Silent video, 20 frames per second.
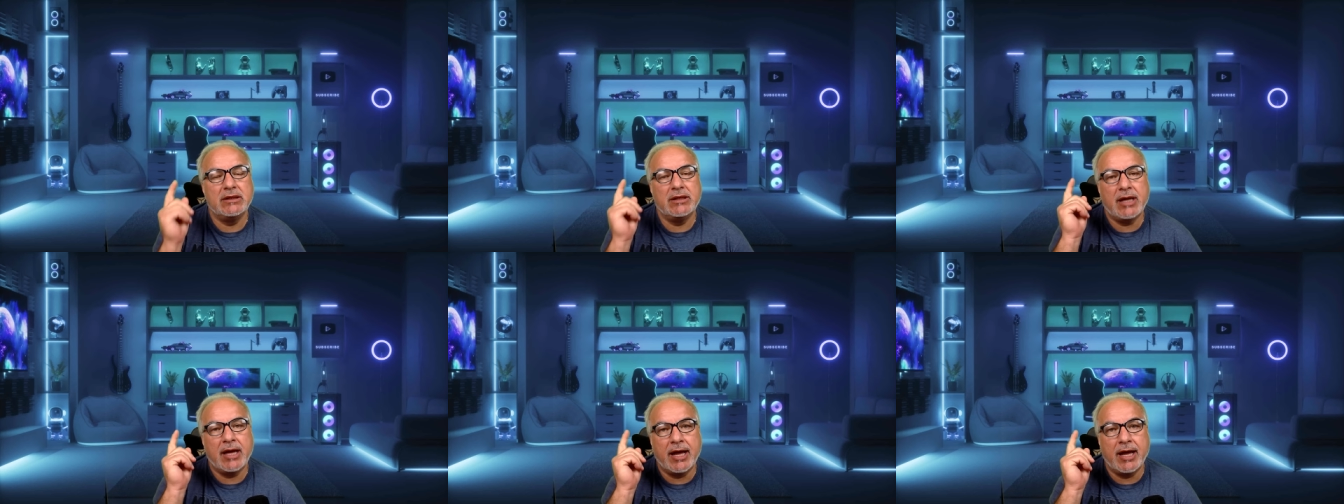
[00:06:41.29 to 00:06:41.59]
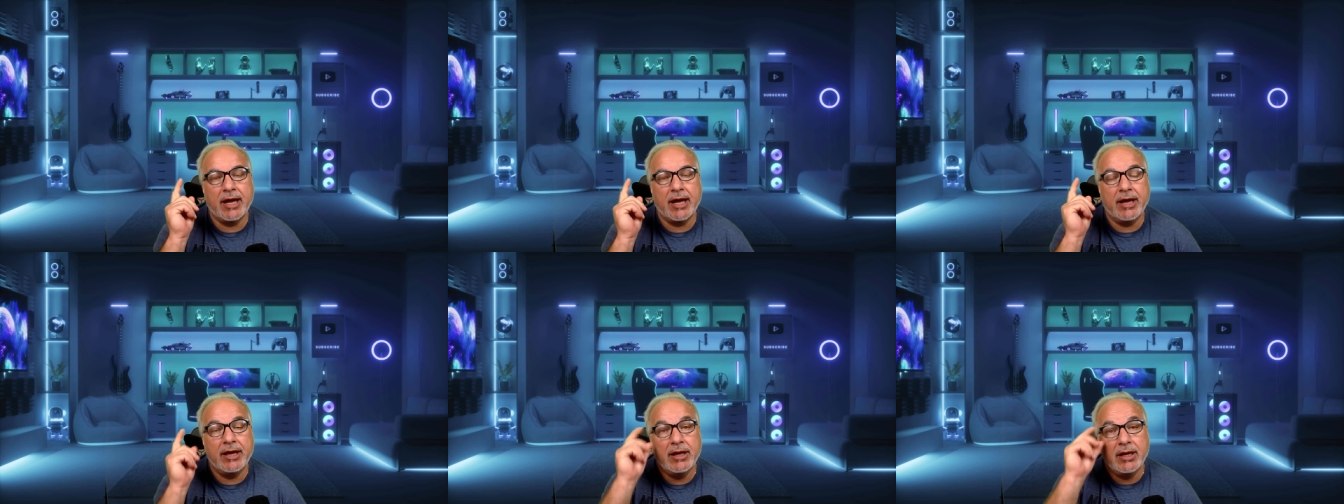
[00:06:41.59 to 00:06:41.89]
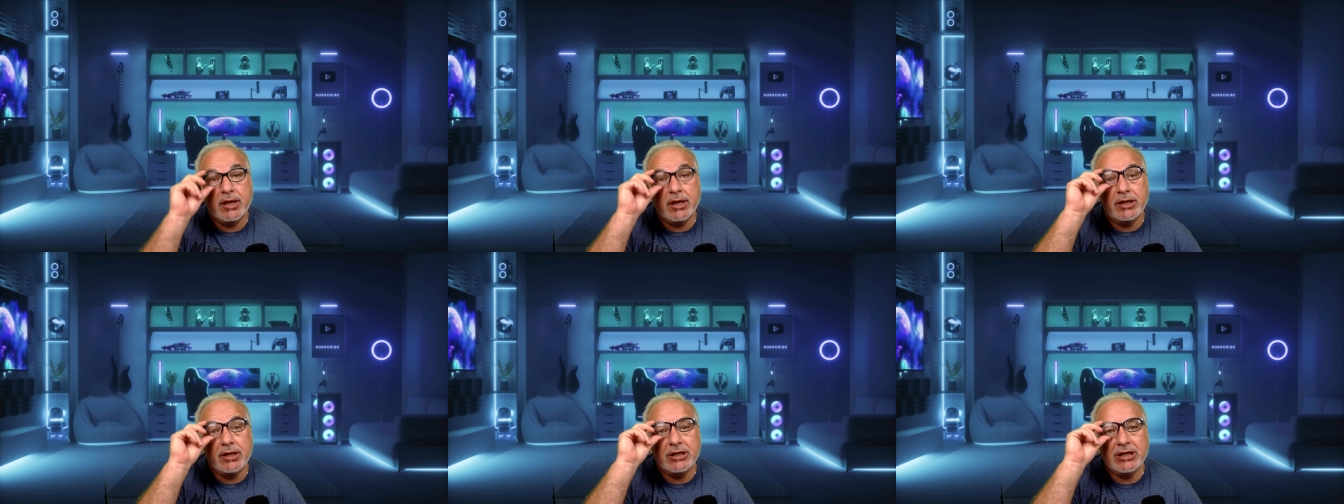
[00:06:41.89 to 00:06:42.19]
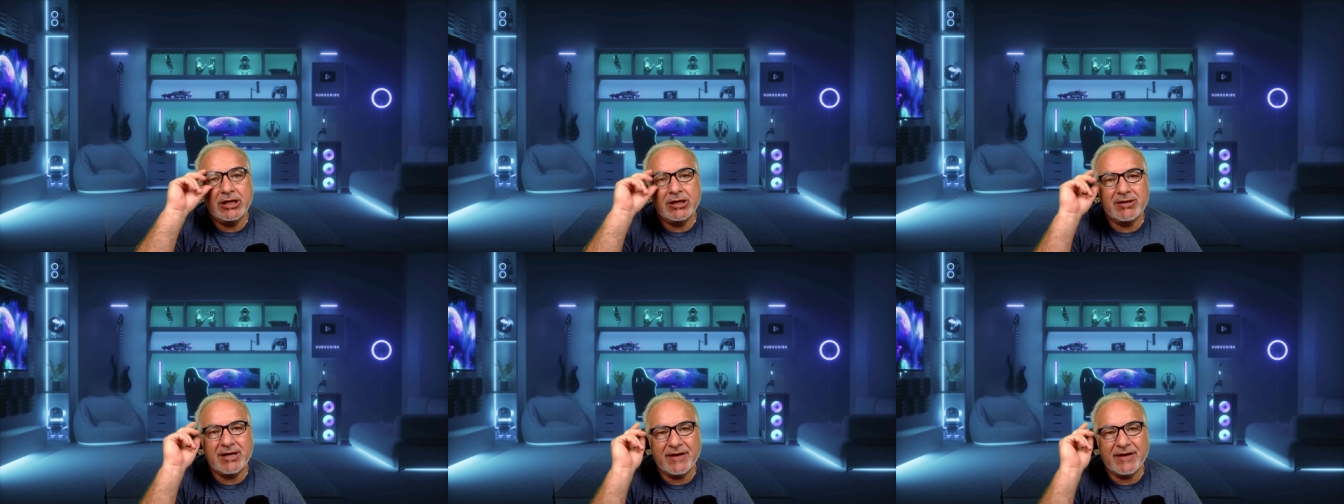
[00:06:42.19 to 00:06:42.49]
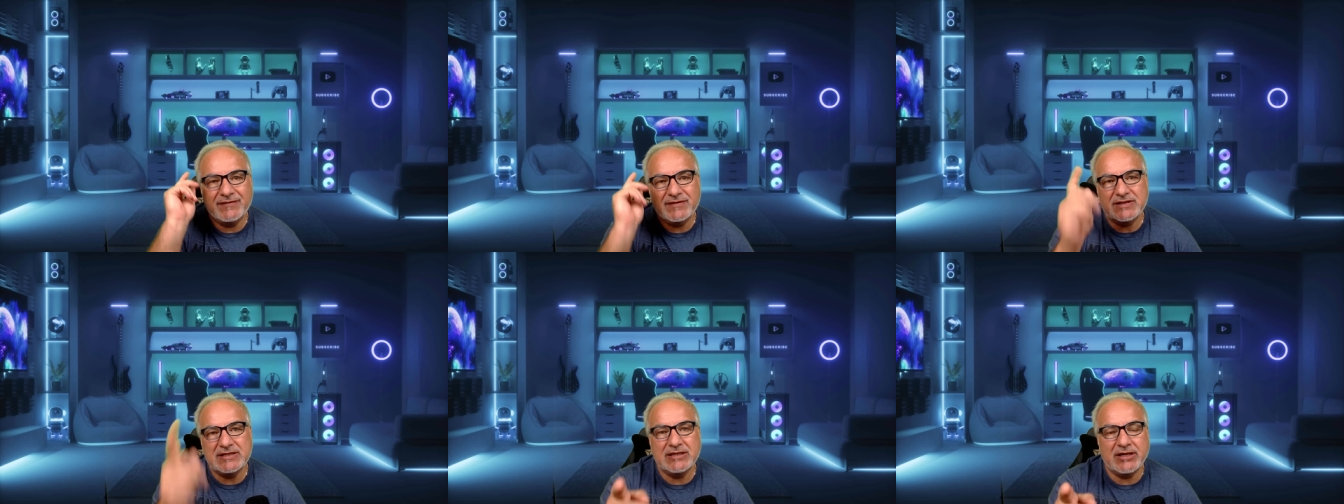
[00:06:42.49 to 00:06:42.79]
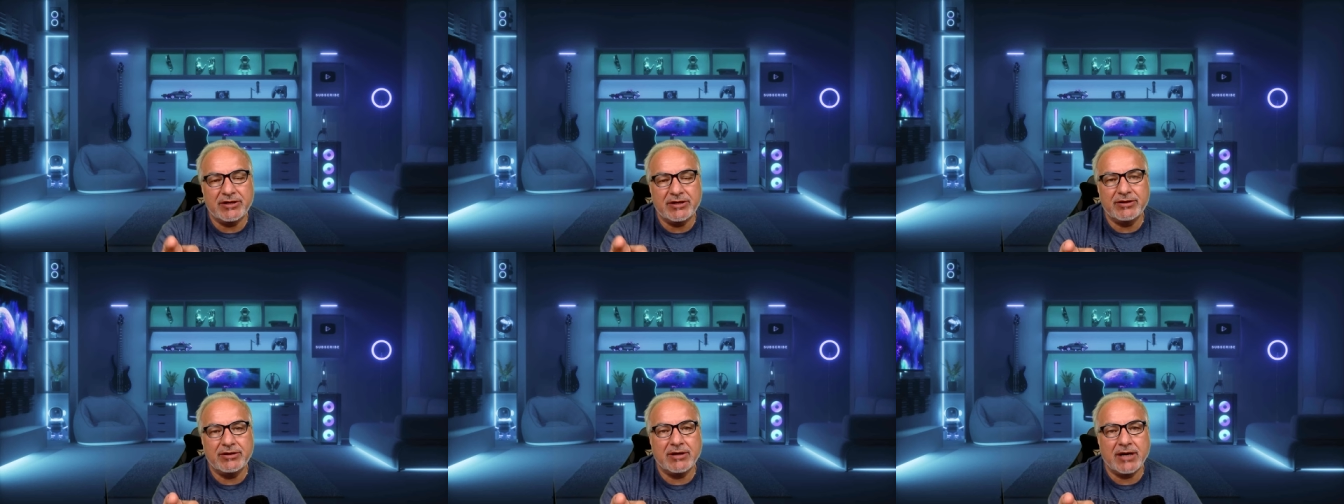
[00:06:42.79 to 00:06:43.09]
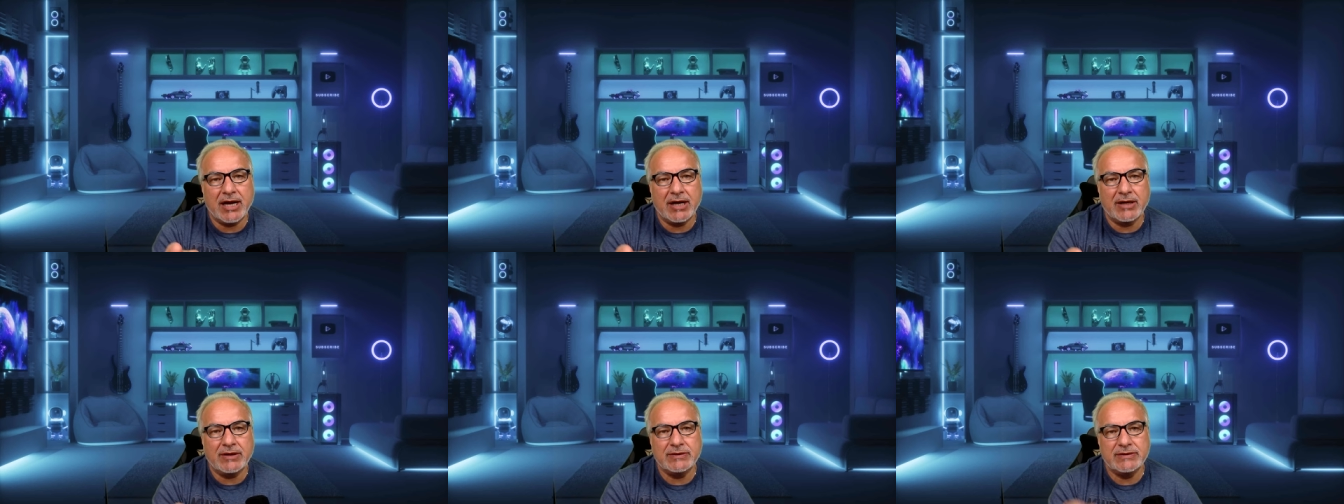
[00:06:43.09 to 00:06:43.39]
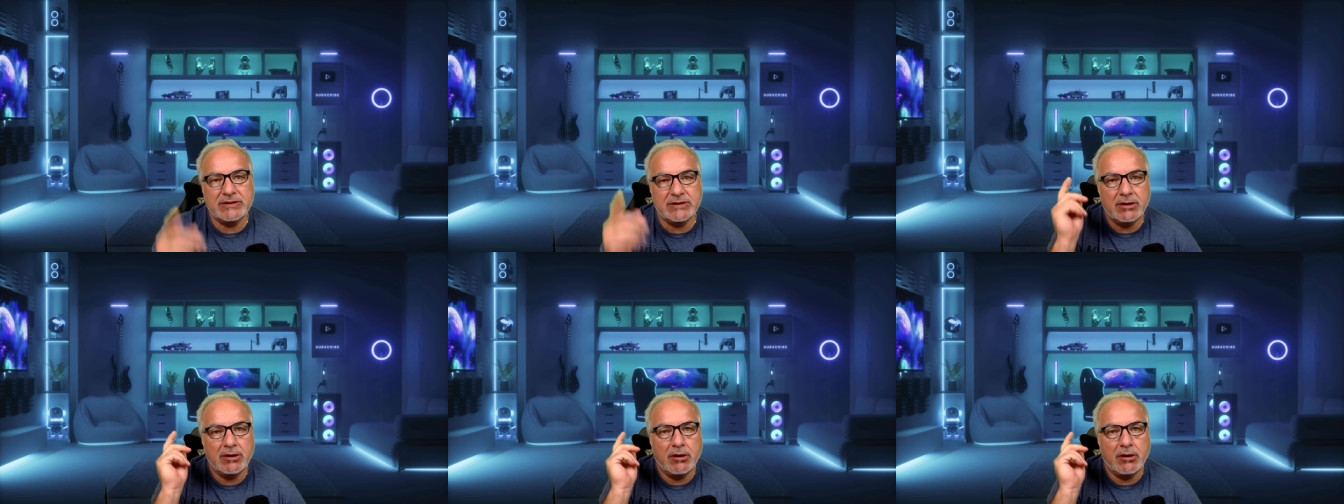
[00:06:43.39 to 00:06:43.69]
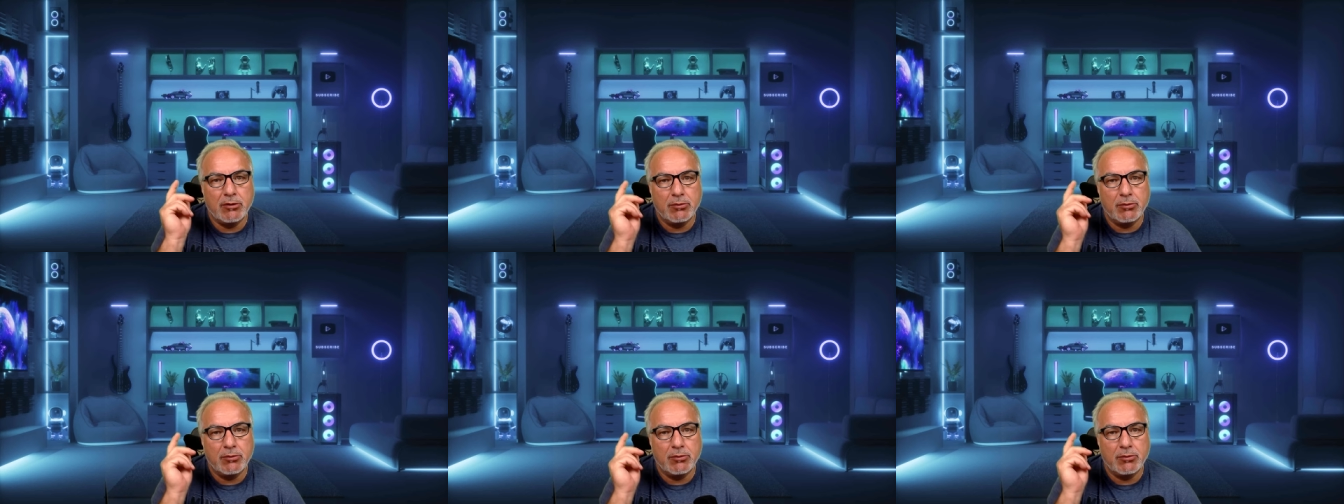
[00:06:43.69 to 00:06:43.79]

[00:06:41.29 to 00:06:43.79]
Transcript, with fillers: Uh you don't have to sell your house,